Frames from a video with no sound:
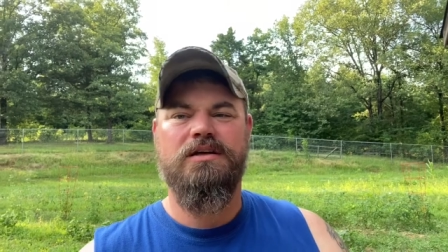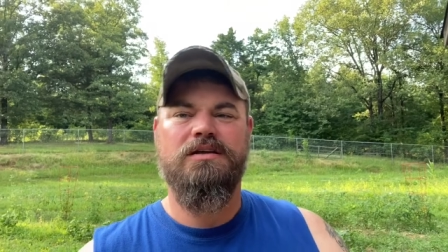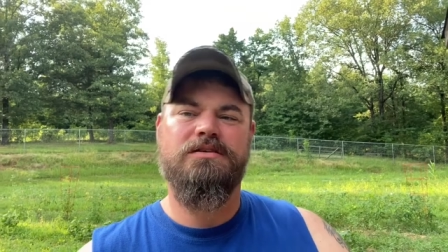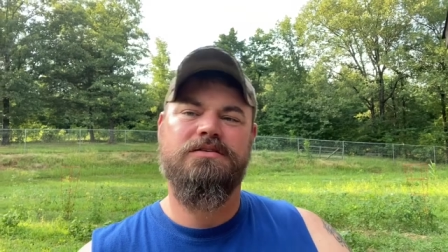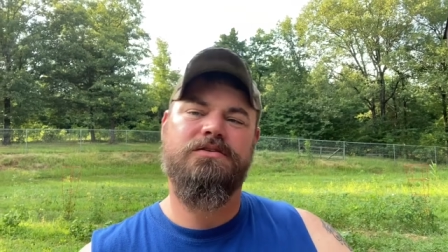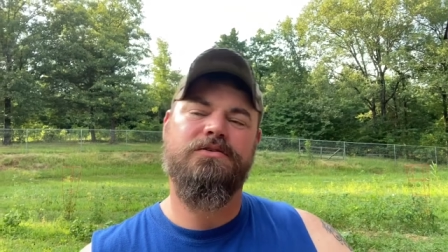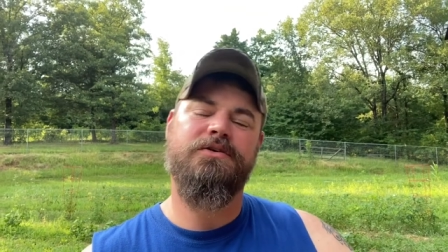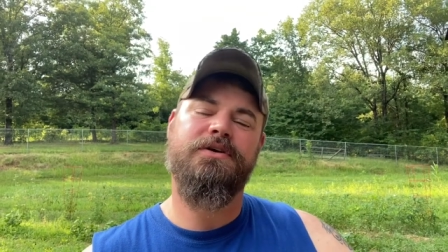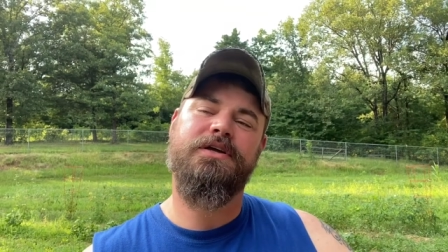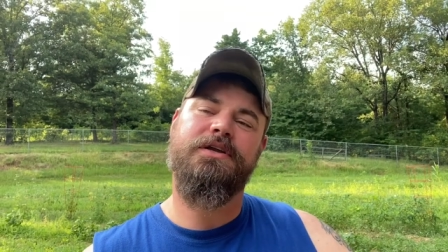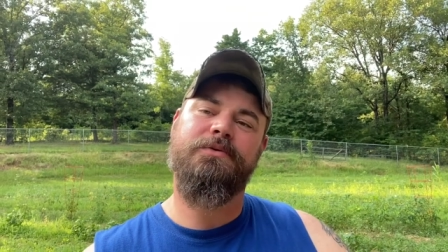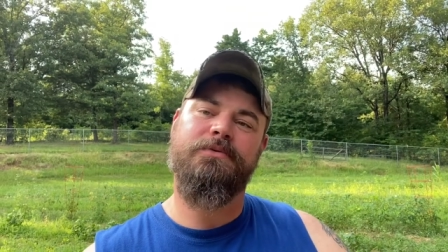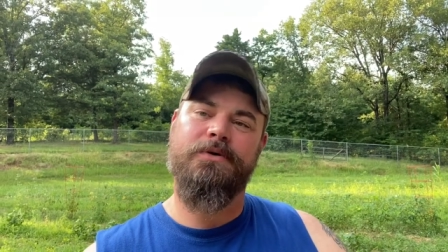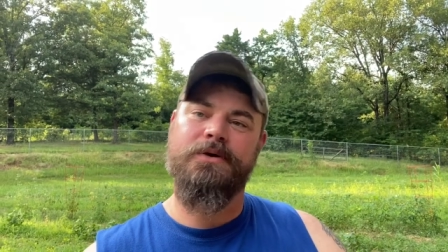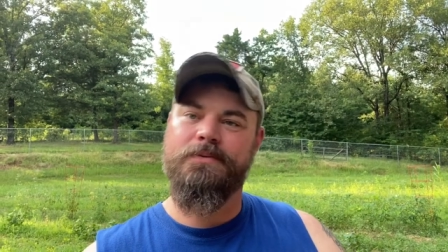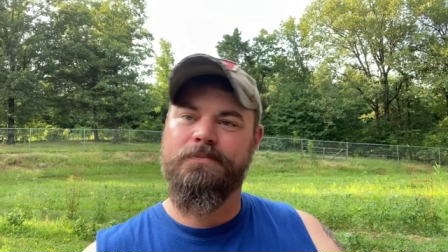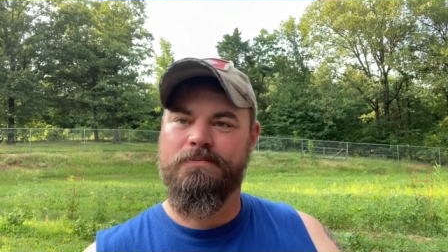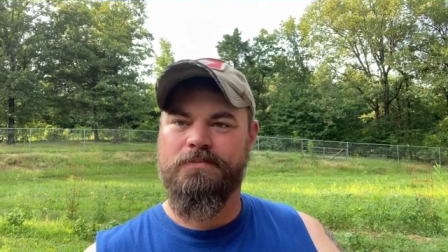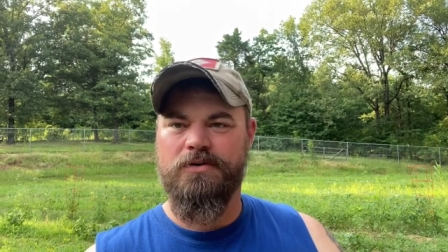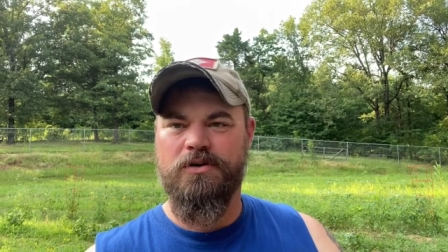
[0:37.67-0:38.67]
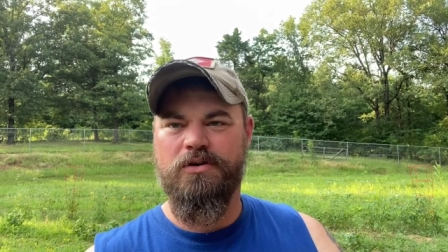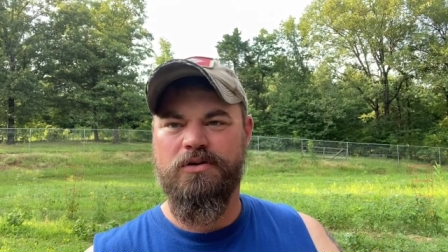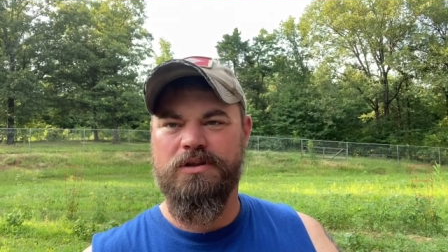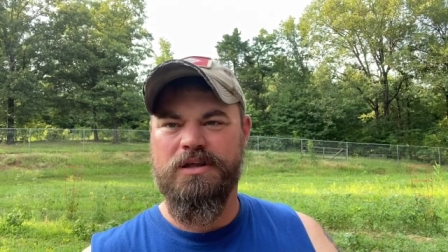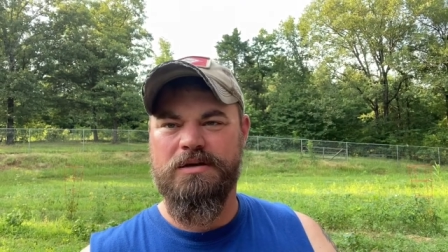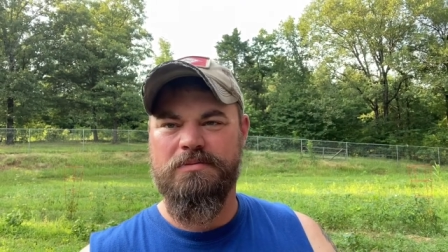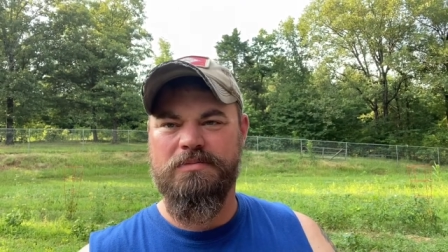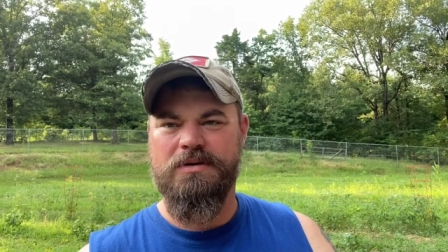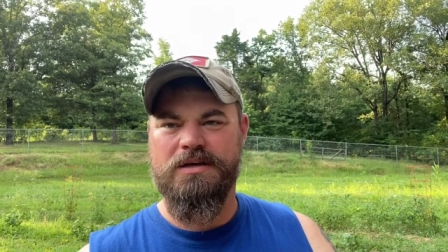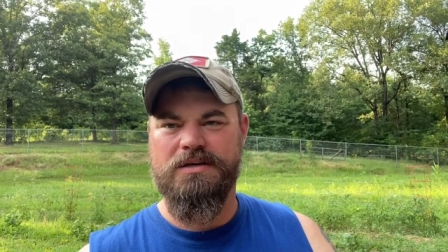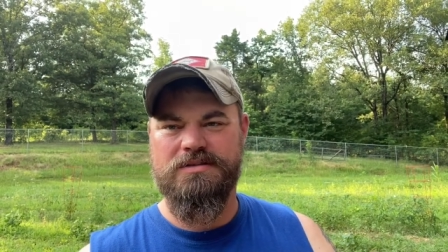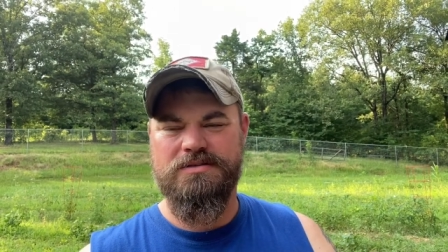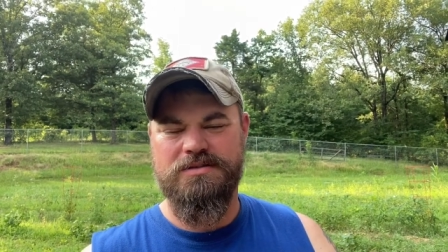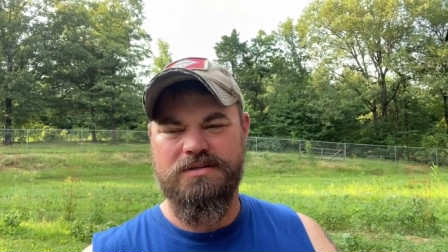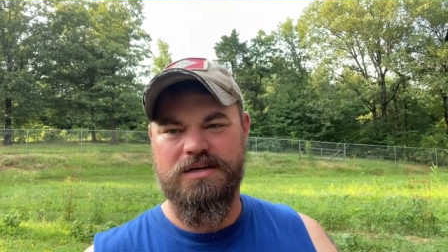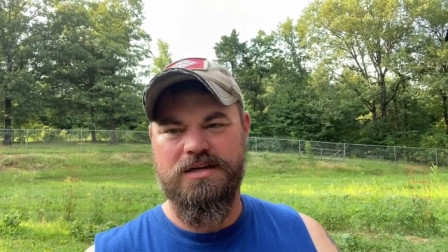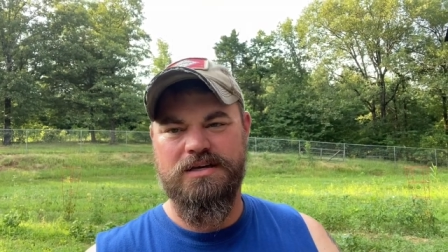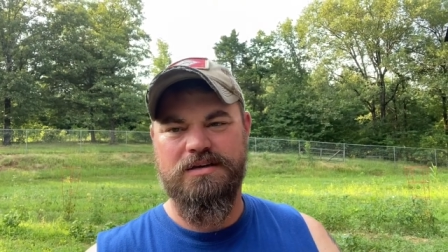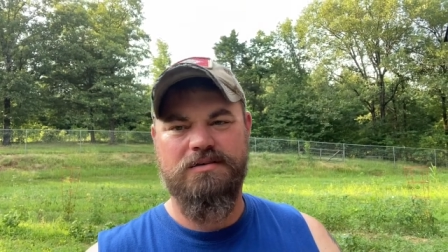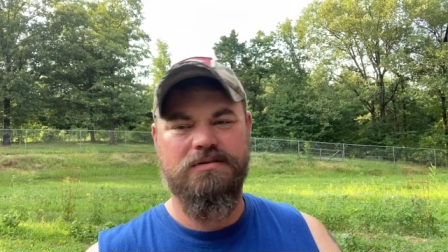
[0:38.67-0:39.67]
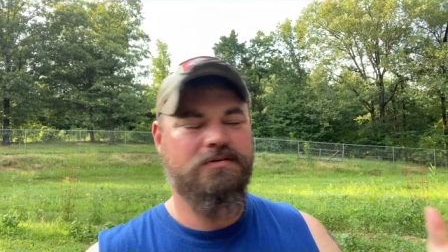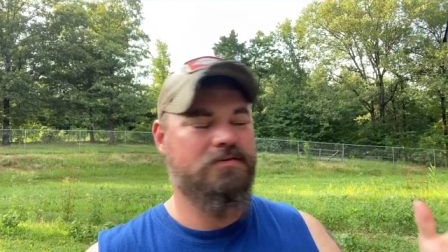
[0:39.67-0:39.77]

So anyway, all that being said,